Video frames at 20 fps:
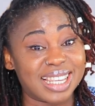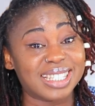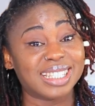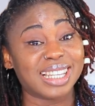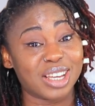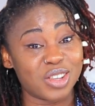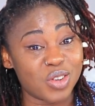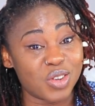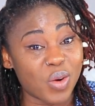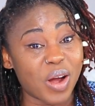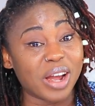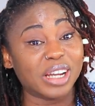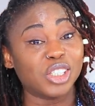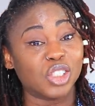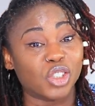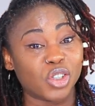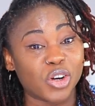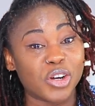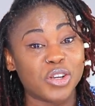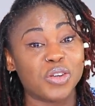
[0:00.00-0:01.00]
things that you are
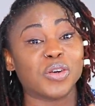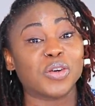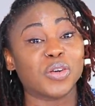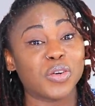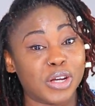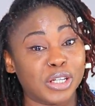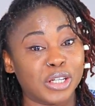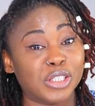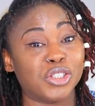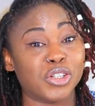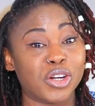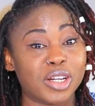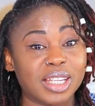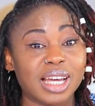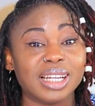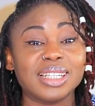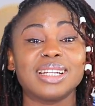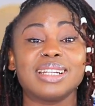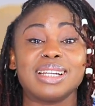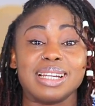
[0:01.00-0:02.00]
enjoying, you're going to enjoy
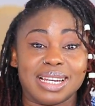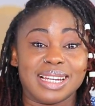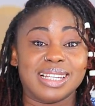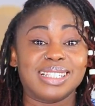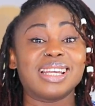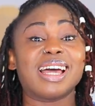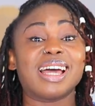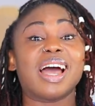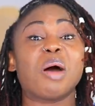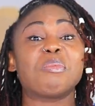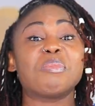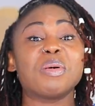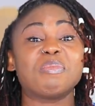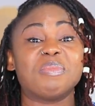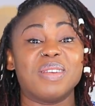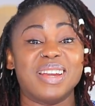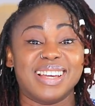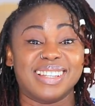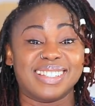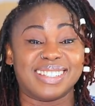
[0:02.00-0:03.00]
that, then it's a happy
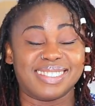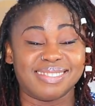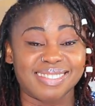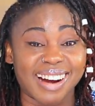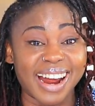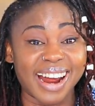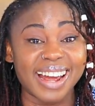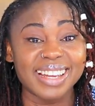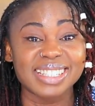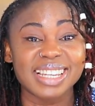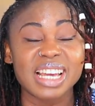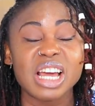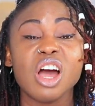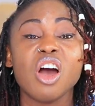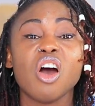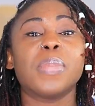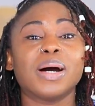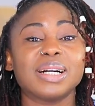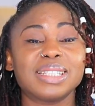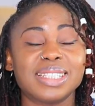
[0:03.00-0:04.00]
place, right?
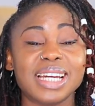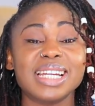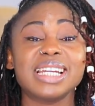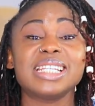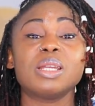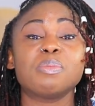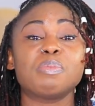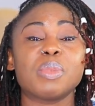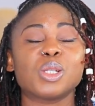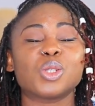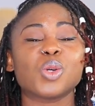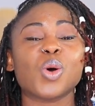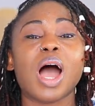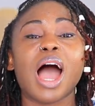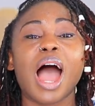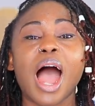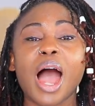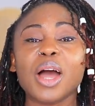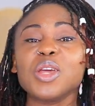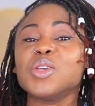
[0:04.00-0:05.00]
But then it depends on
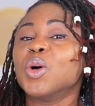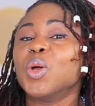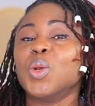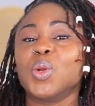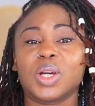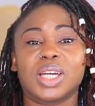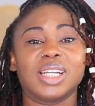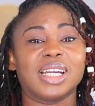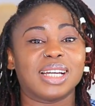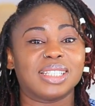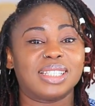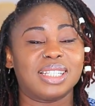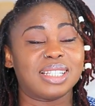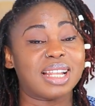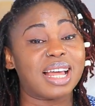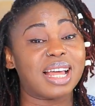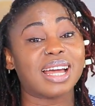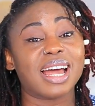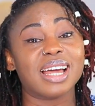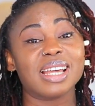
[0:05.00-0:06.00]
how you're looking at
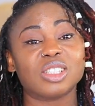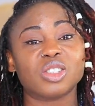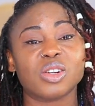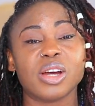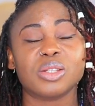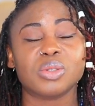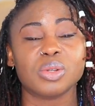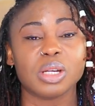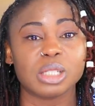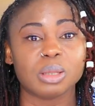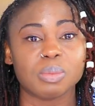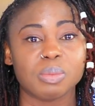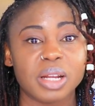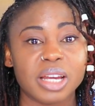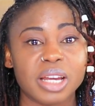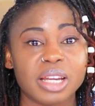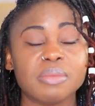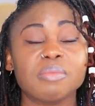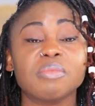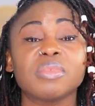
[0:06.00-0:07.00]
it. Like I tried to
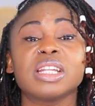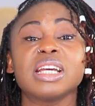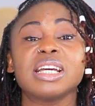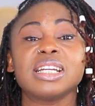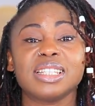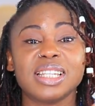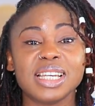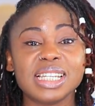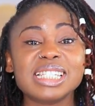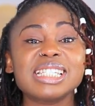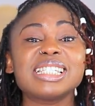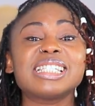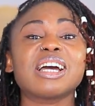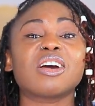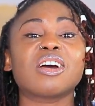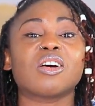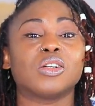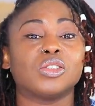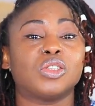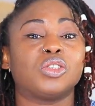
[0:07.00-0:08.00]
explain, this is
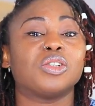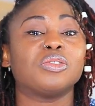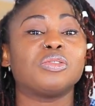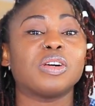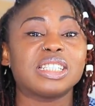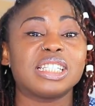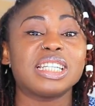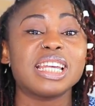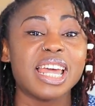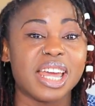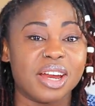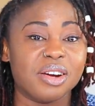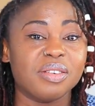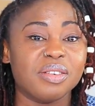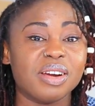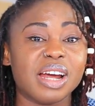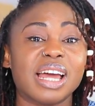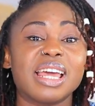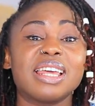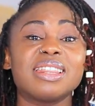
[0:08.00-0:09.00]
a controversy
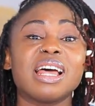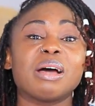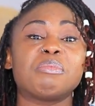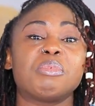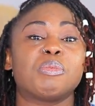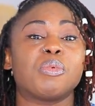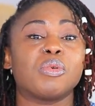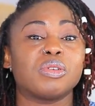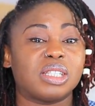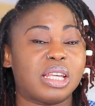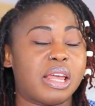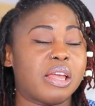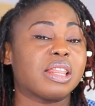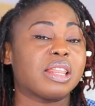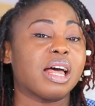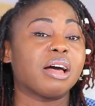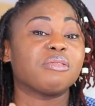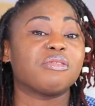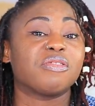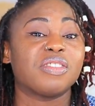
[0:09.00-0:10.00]
area in that people say
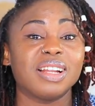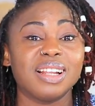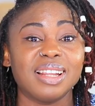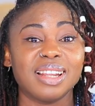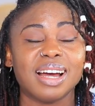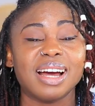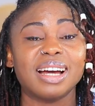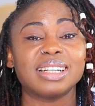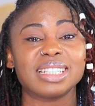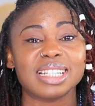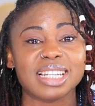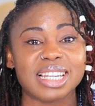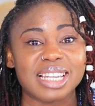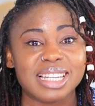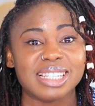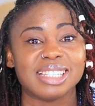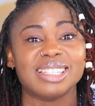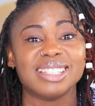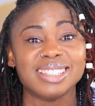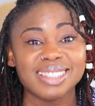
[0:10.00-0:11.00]
that Finland
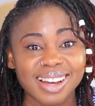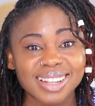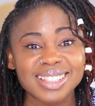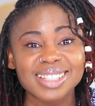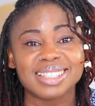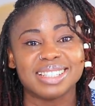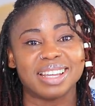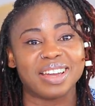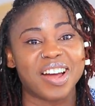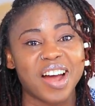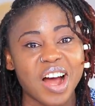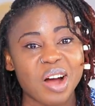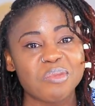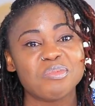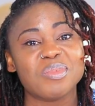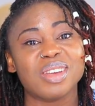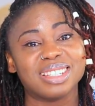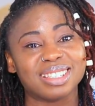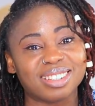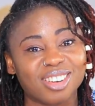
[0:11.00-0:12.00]
is not the
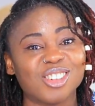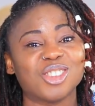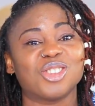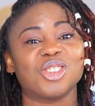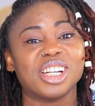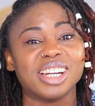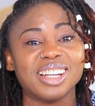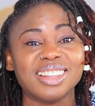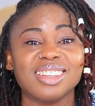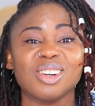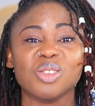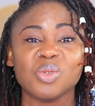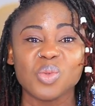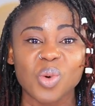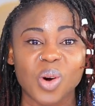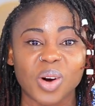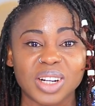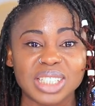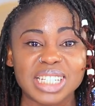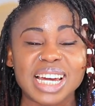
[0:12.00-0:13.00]
happiest country in the
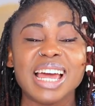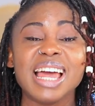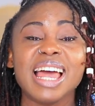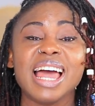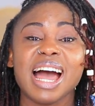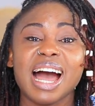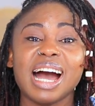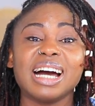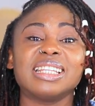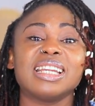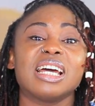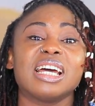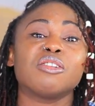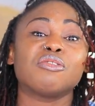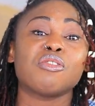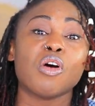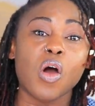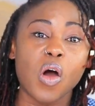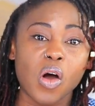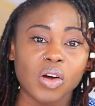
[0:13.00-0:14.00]
world. And
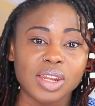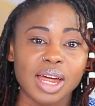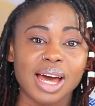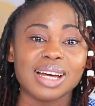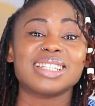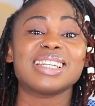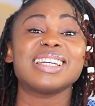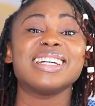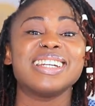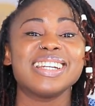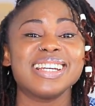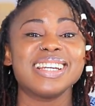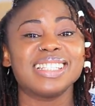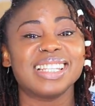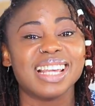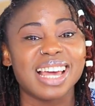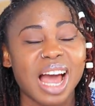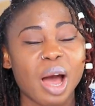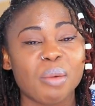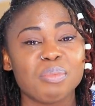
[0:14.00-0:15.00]
then for others, it
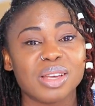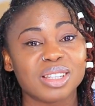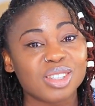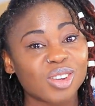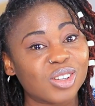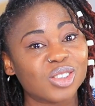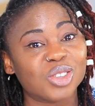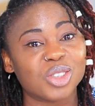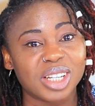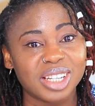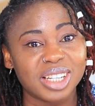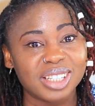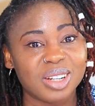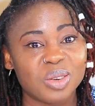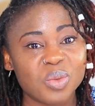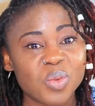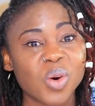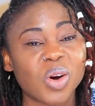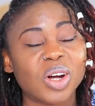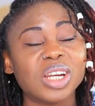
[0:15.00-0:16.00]
is the happiest country in
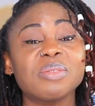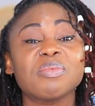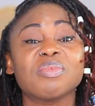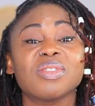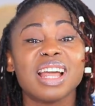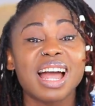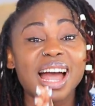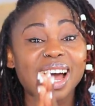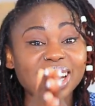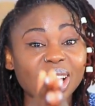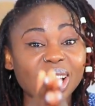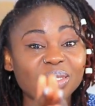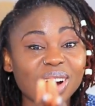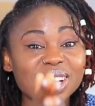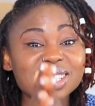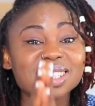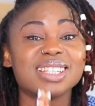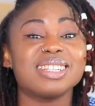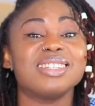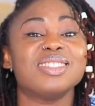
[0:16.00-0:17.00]
the world. And I'm
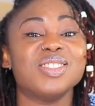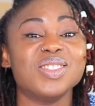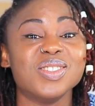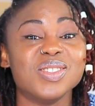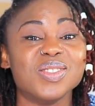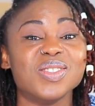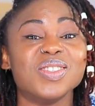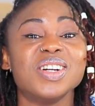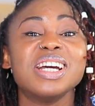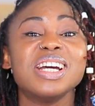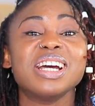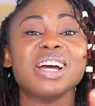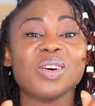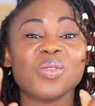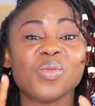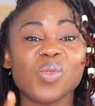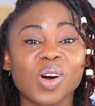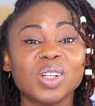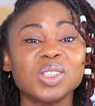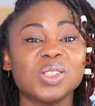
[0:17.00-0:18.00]
asking you,
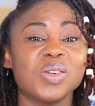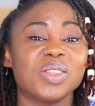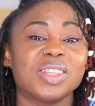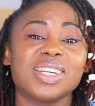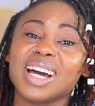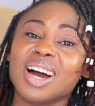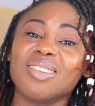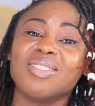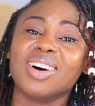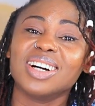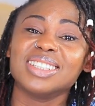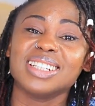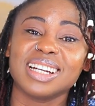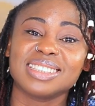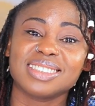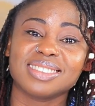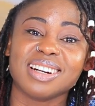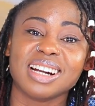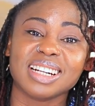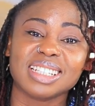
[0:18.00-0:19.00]
what do you think about
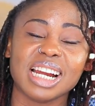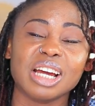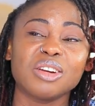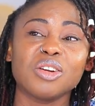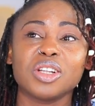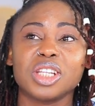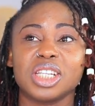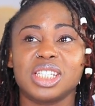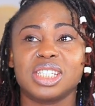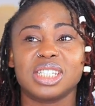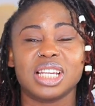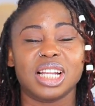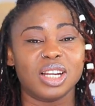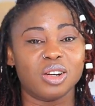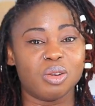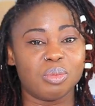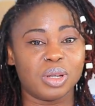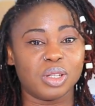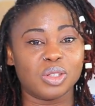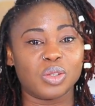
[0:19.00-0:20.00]
that rank? And I know this is a
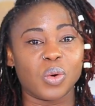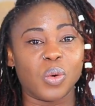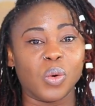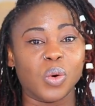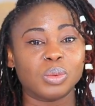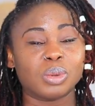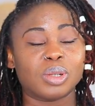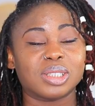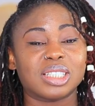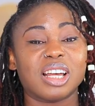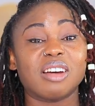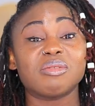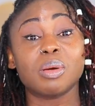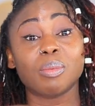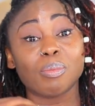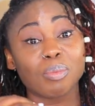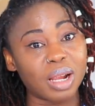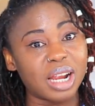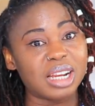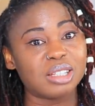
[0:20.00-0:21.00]
little bit old because I've
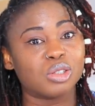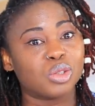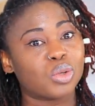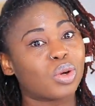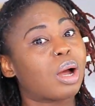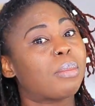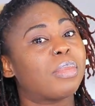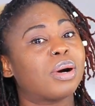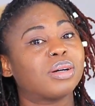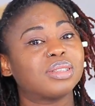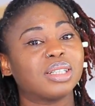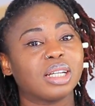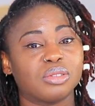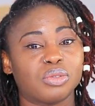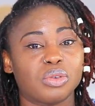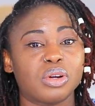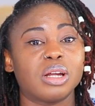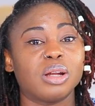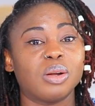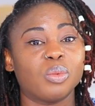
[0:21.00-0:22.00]
been planning to talk about that
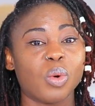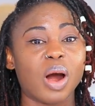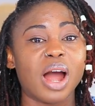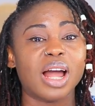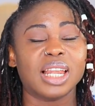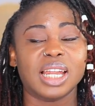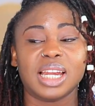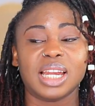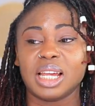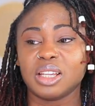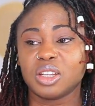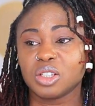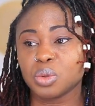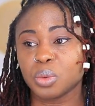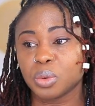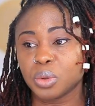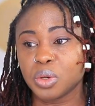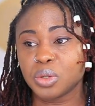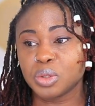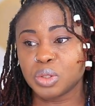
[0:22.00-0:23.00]
for a while. And I
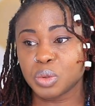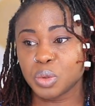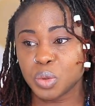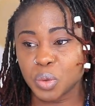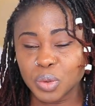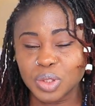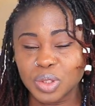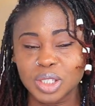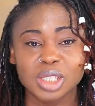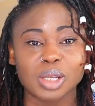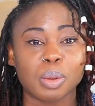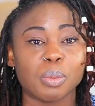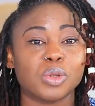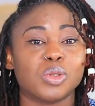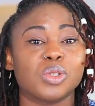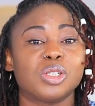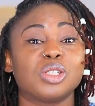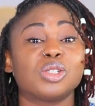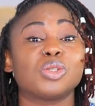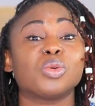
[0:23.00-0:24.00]
just want to use this
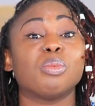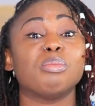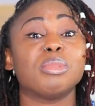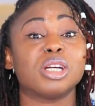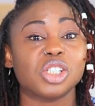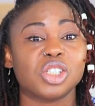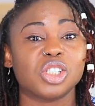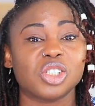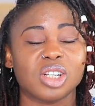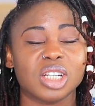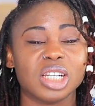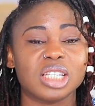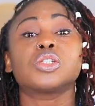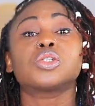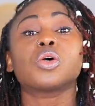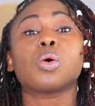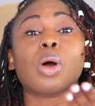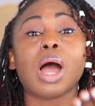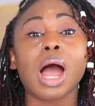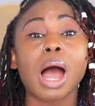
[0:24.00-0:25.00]
opportunity to mention it.
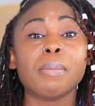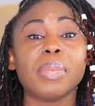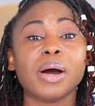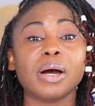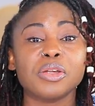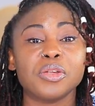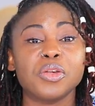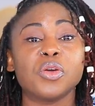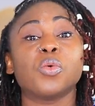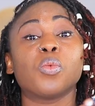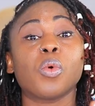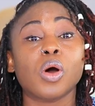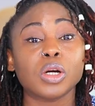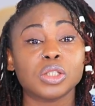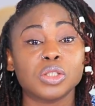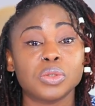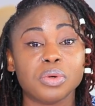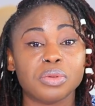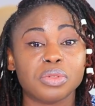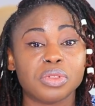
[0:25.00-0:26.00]
So how about you?
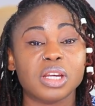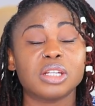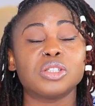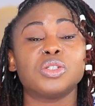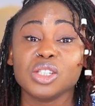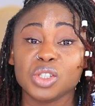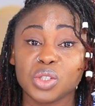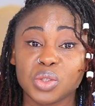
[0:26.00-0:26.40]
What do you think?